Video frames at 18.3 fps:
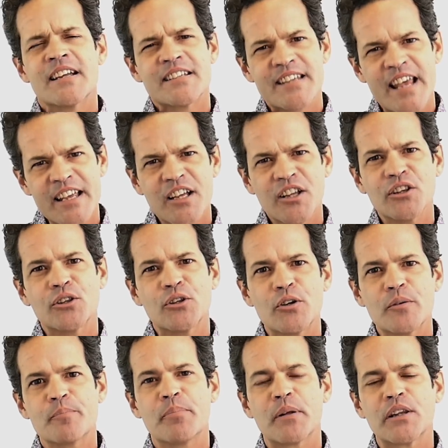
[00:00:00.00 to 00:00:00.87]
Take a
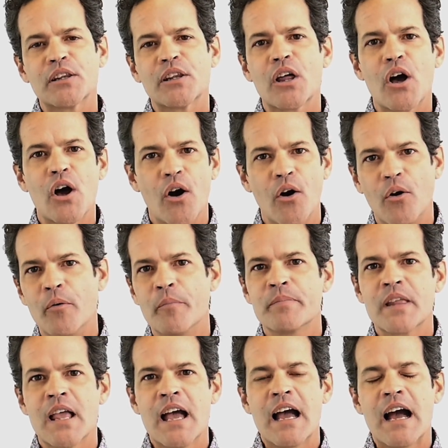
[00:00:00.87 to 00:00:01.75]
look below.
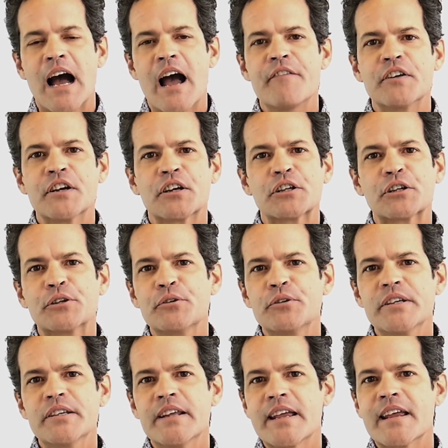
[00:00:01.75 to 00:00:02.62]
I've
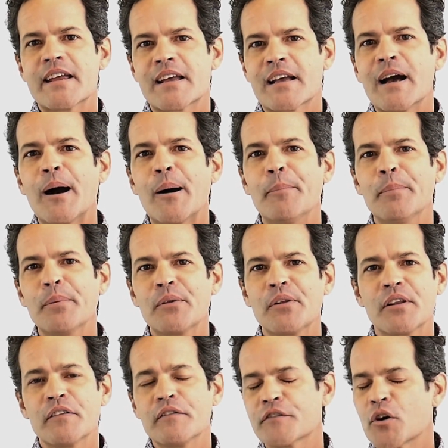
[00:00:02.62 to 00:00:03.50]
included a
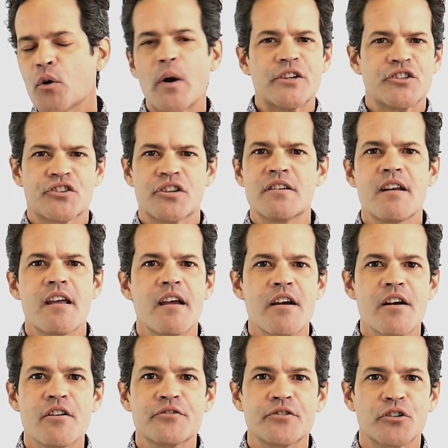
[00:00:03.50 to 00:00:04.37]
couple of
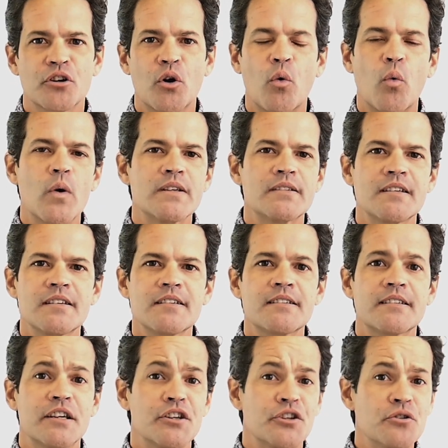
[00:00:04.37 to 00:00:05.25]
questionnaires or quizzes
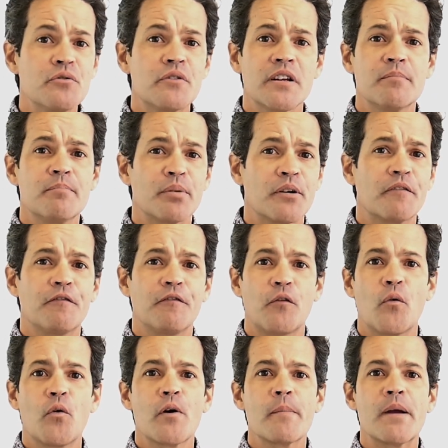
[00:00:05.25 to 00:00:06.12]
that you can
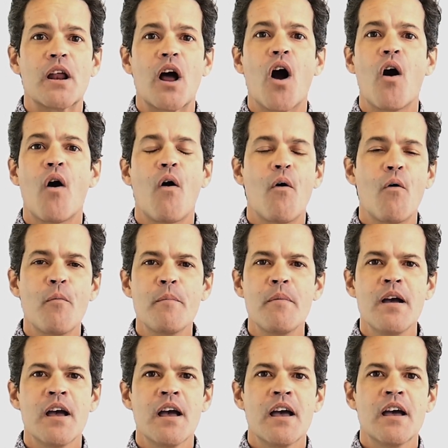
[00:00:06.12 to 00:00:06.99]
perform at
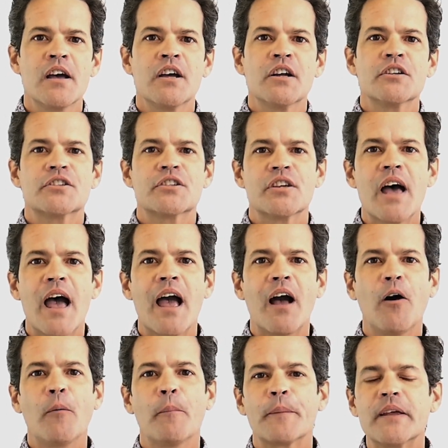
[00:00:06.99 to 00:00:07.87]
home to
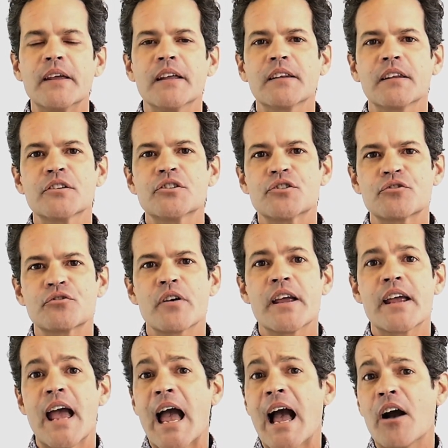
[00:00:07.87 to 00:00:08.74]
help
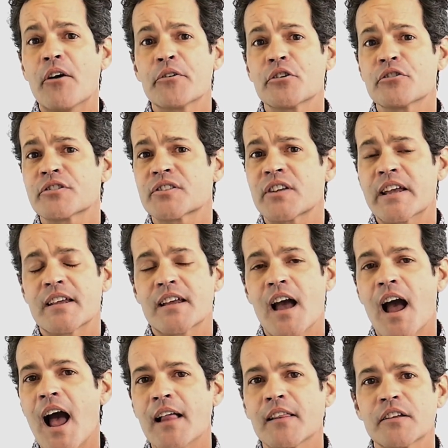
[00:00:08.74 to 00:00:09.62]
illustrate how your
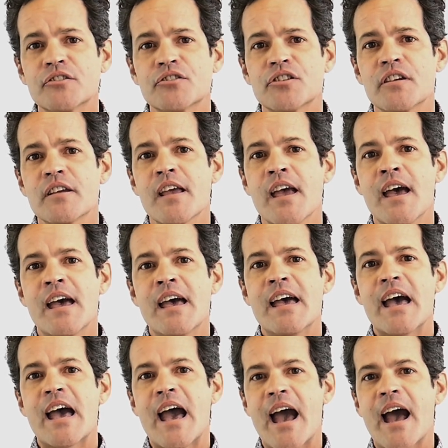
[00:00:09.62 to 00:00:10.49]
psychology,
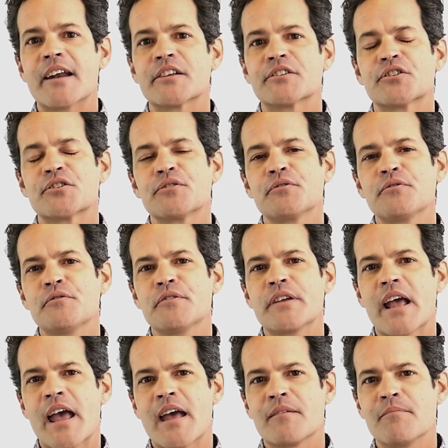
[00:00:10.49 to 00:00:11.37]
attitude,
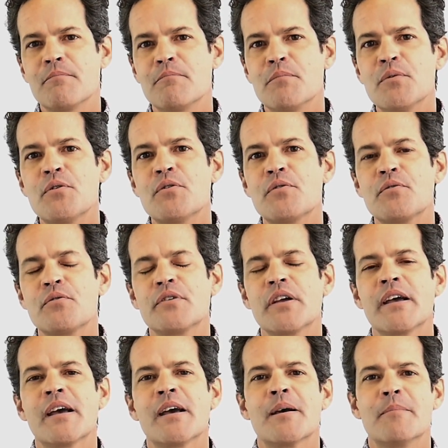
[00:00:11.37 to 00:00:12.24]
and mood
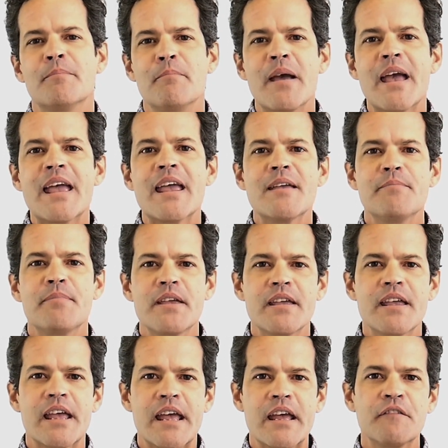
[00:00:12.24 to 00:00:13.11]
may
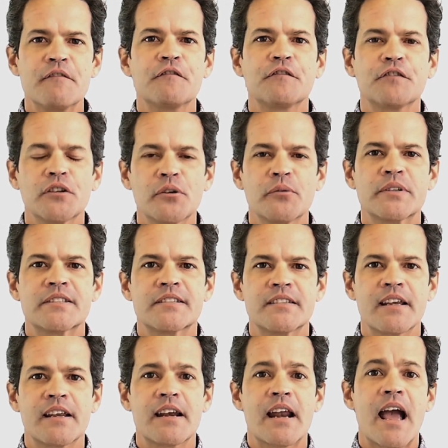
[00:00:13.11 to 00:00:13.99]
be
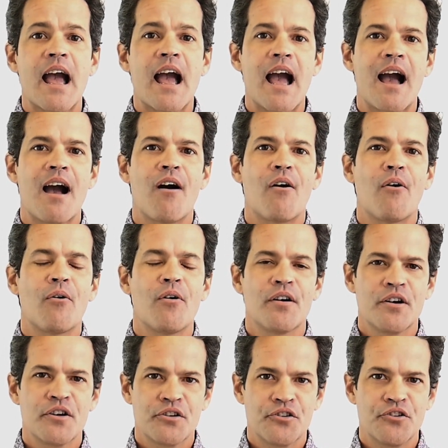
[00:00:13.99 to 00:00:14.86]
influencing how
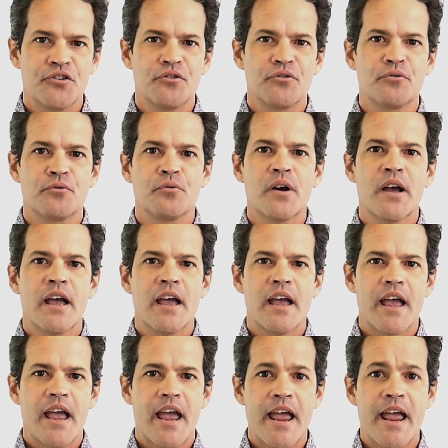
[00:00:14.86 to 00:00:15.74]
you
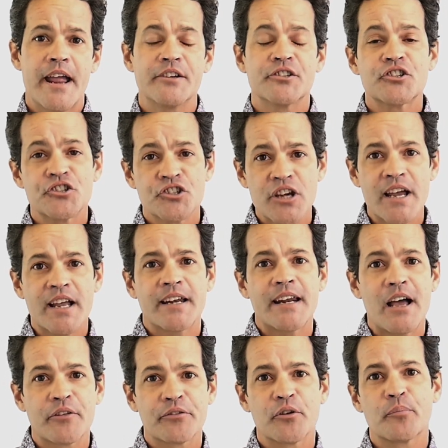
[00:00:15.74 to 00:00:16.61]
age. Check it
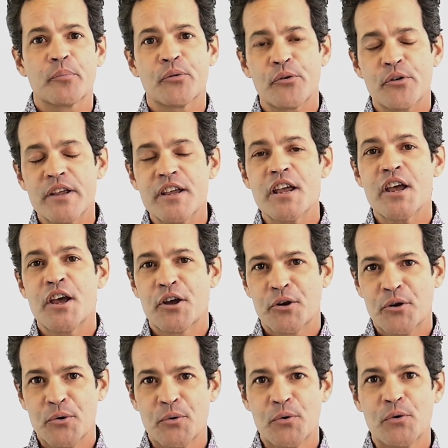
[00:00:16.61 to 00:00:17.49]
out, they're pretty
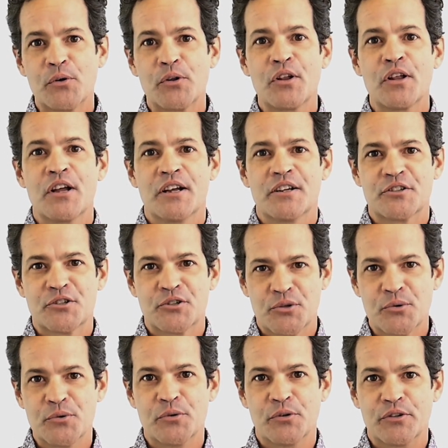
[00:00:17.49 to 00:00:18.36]
cool
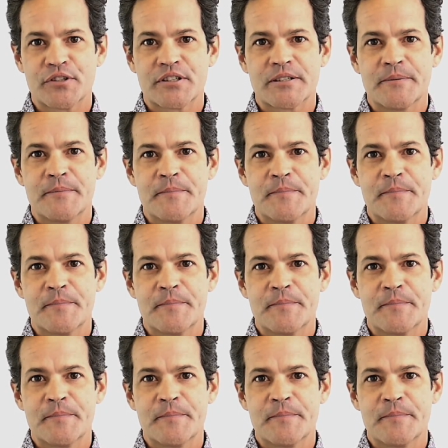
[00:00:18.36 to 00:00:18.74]
tools.